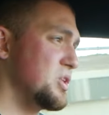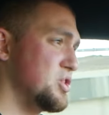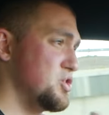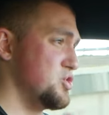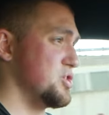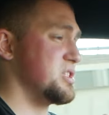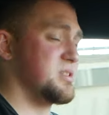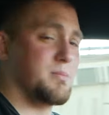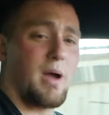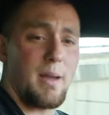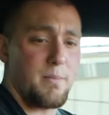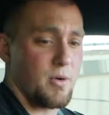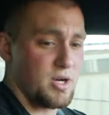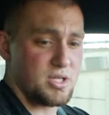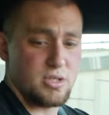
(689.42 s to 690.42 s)
Just my
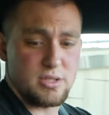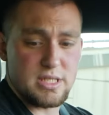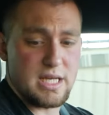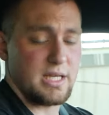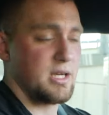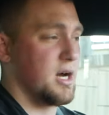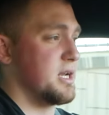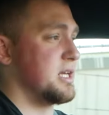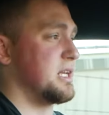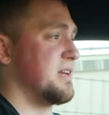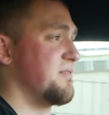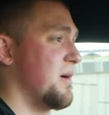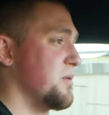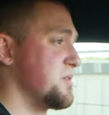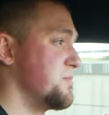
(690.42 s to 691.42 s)
personal take on it.
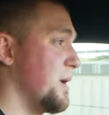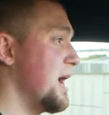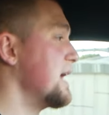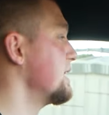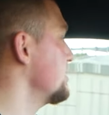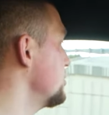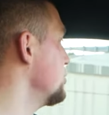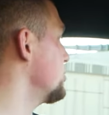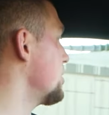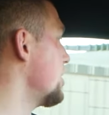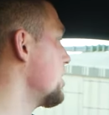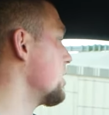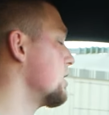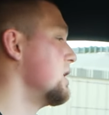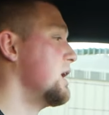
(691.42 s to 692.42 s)
If I was buying a new
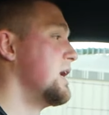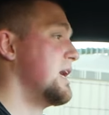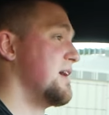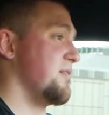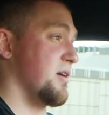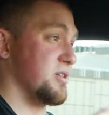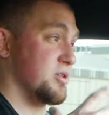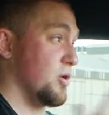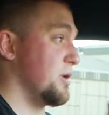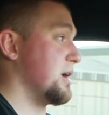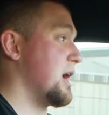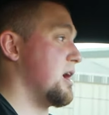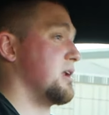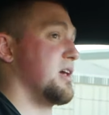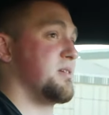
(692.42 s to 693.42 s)
car, if I was going
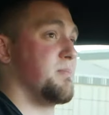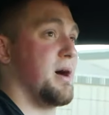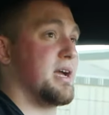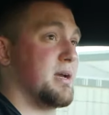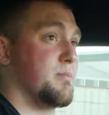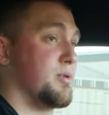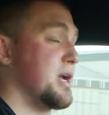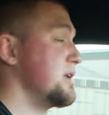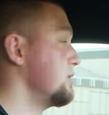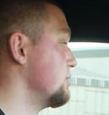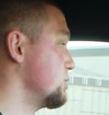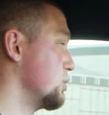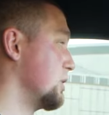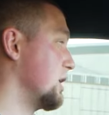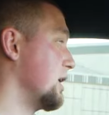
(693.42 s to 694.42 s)
out and I was buying a brand new
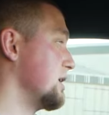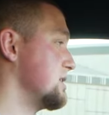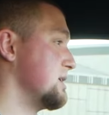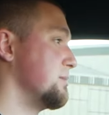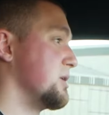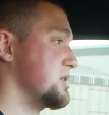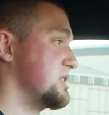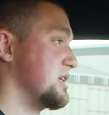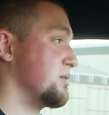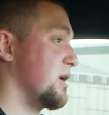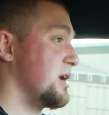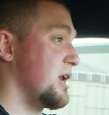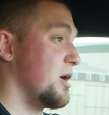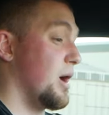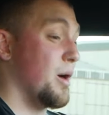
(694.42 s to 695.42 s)
2019 Mustang
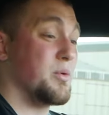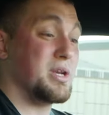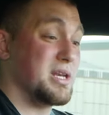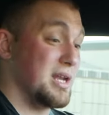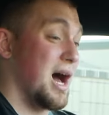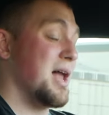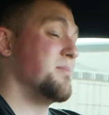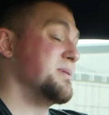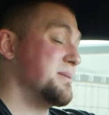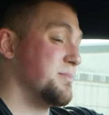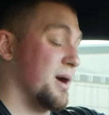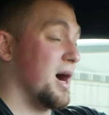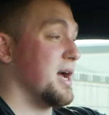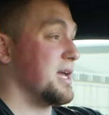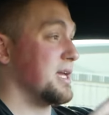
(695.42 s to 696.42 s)
right now, I would not be
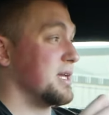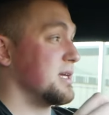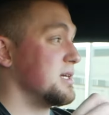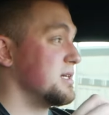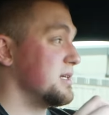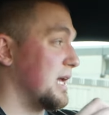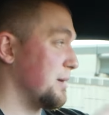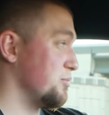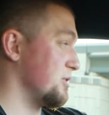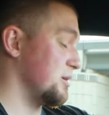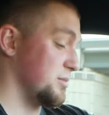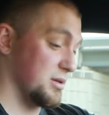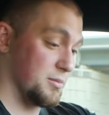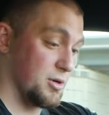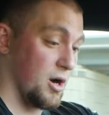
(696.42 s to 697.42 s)
buying a
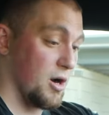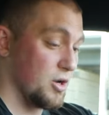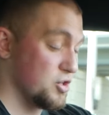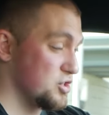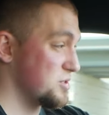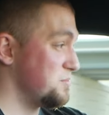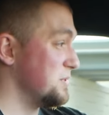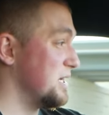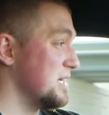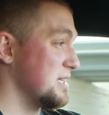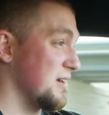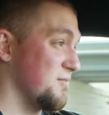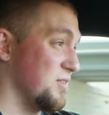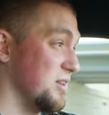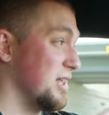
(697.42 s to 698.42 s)
premium car, just because
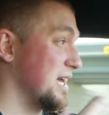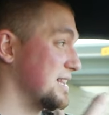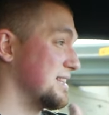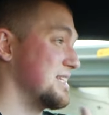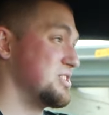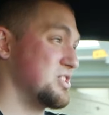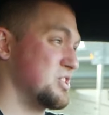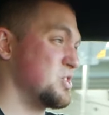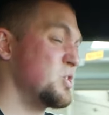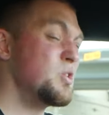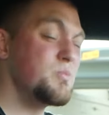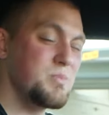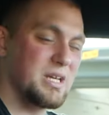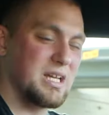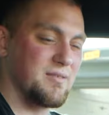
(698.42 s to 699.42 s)
I feel like it's just
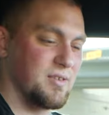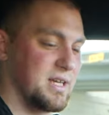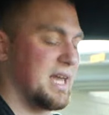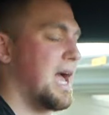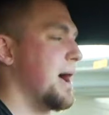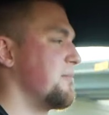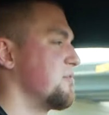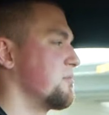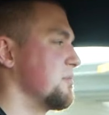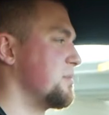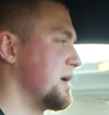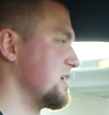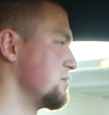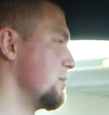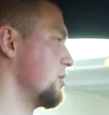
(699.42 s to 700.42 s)
too big of a gap from a
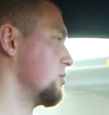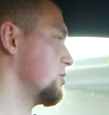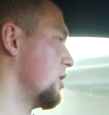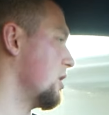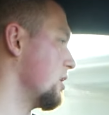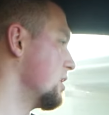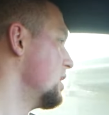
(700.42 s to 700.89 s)
base model car.